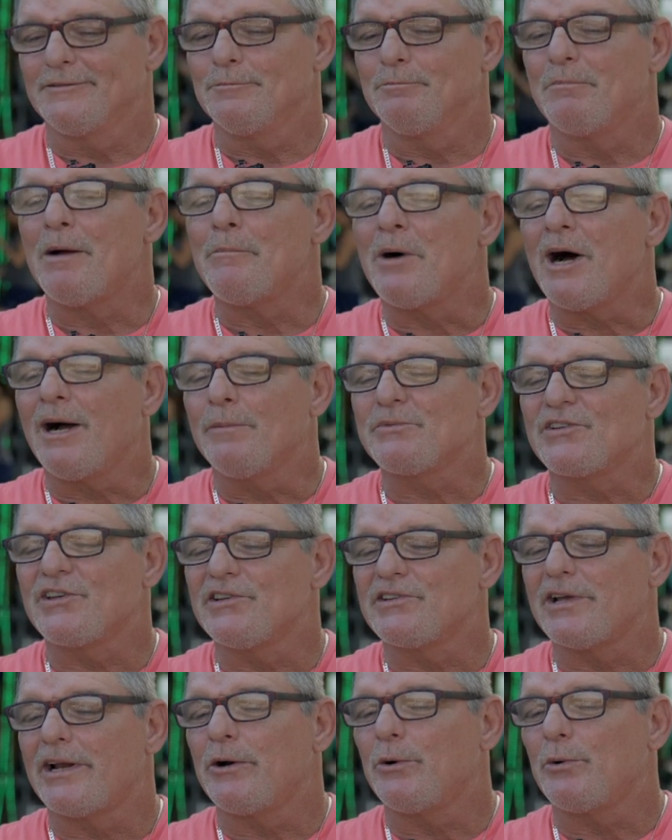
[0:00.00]
My mom
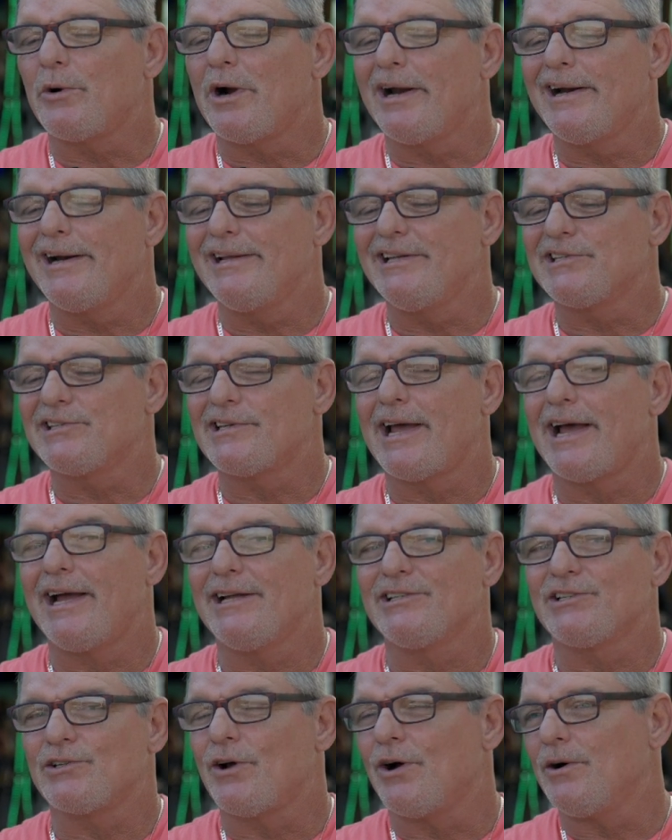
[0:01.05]
says I don't write any
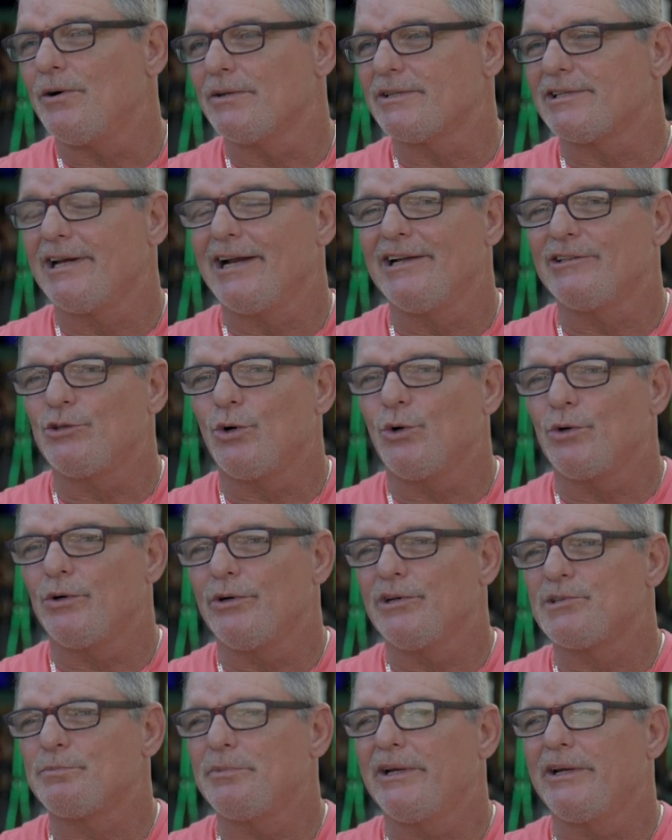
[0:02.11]
sad songs, and I told
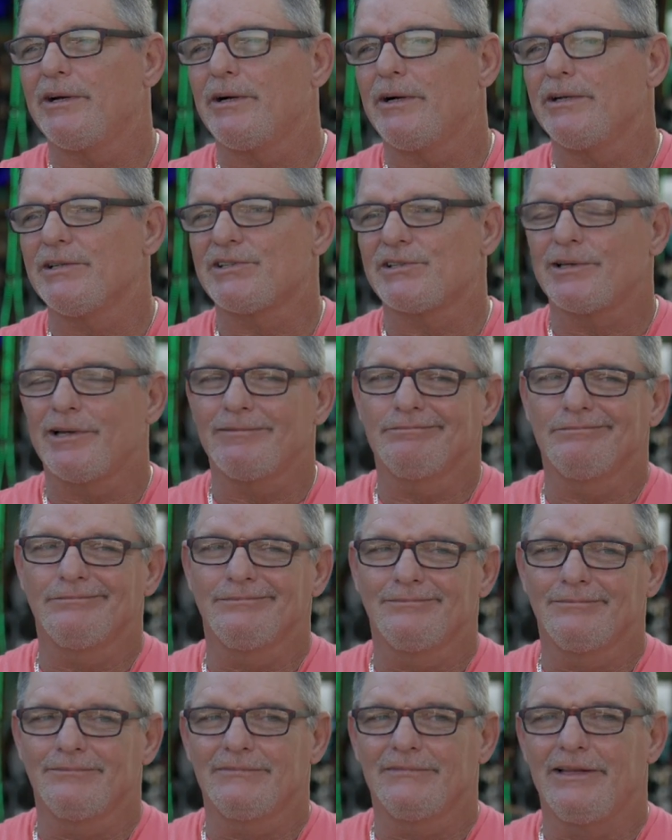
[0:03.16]
her it's because
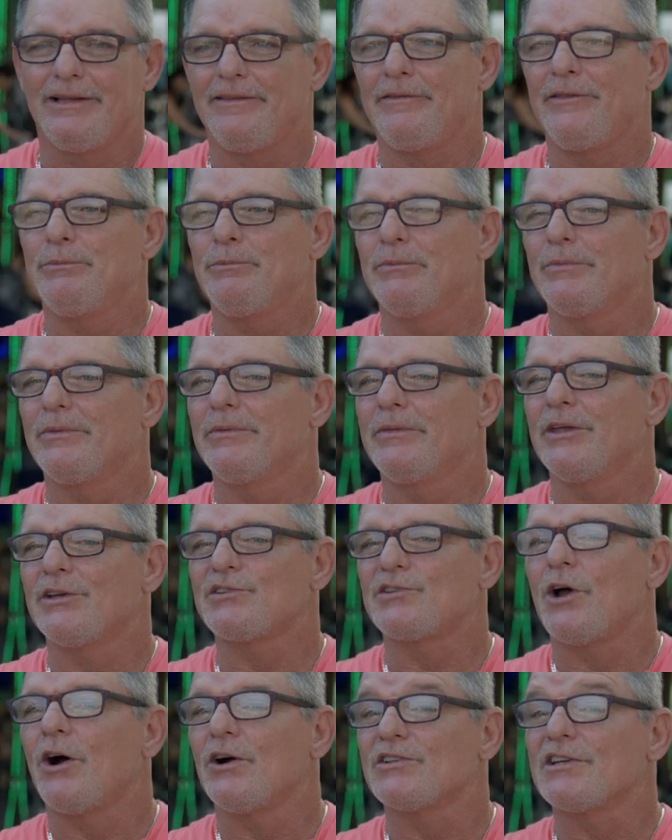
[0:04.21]
the
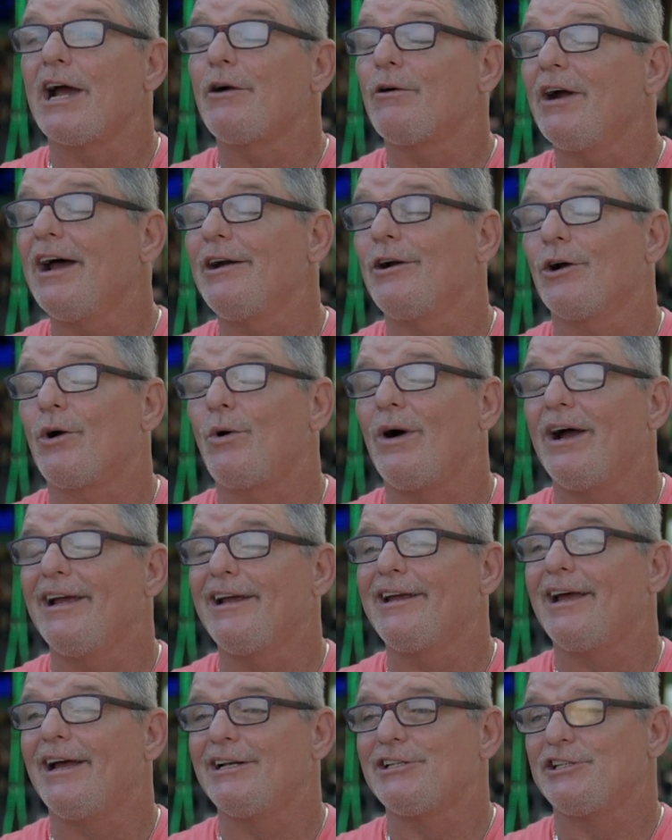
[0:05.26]
songs I write are
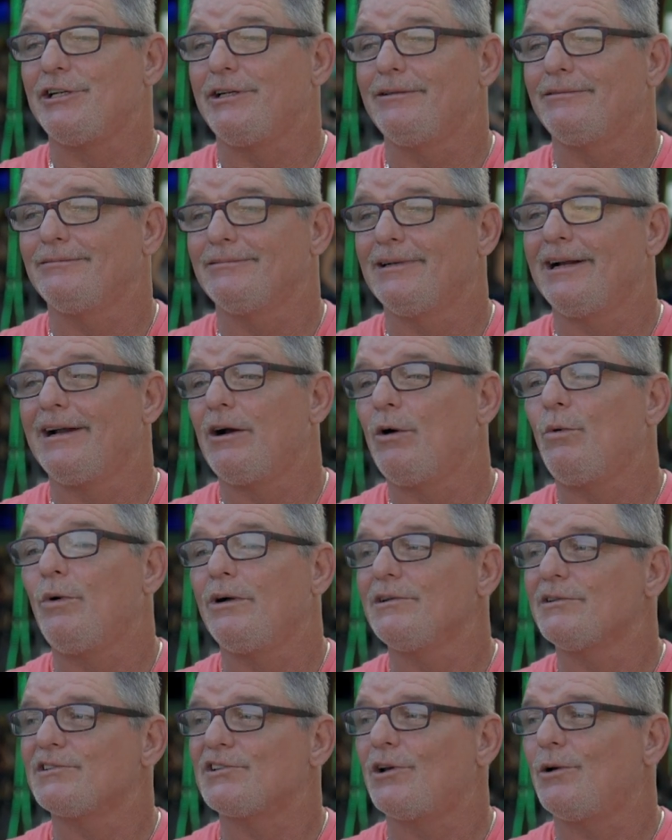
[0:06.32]
quite catchy, and I don't
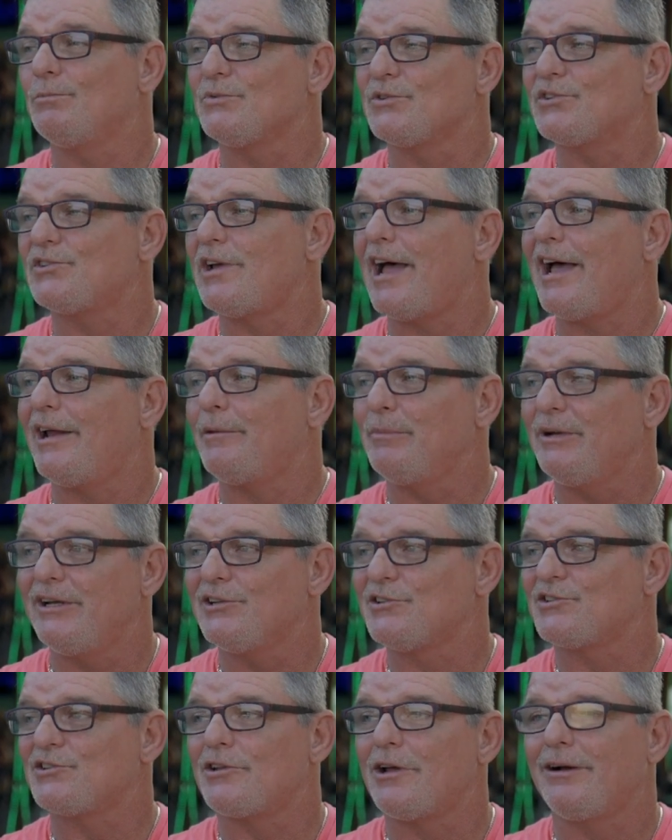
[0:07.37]
want something sad
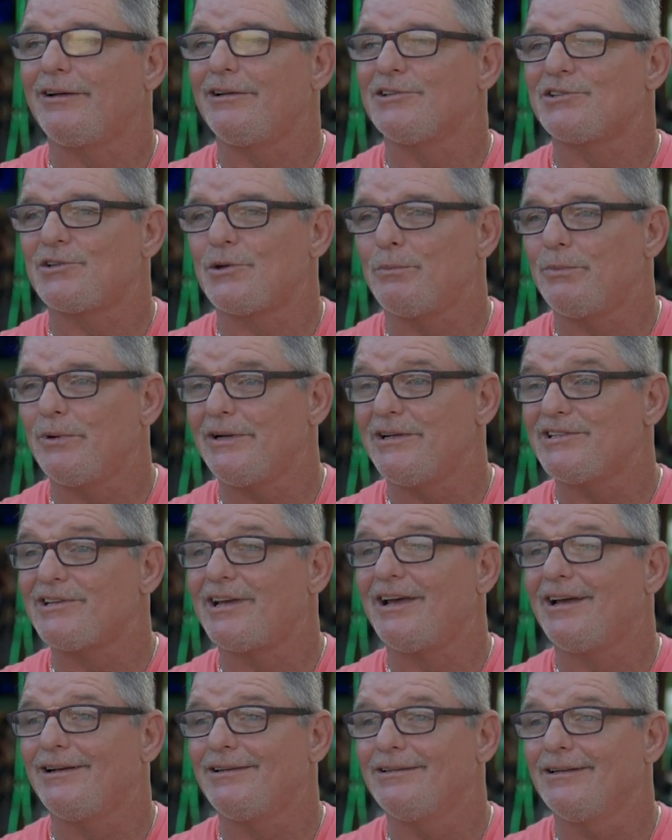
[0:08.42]
being stuck in somebody's
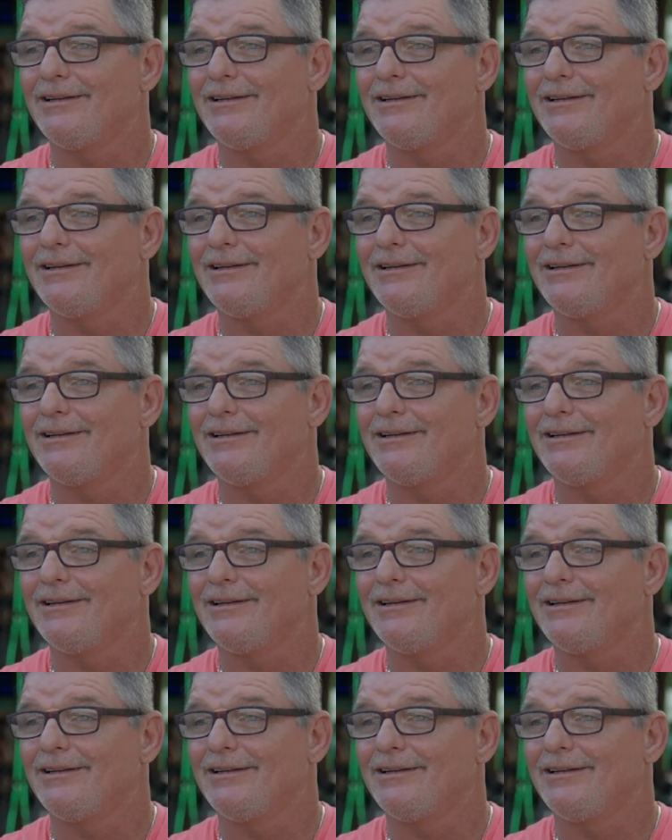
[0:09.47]
head.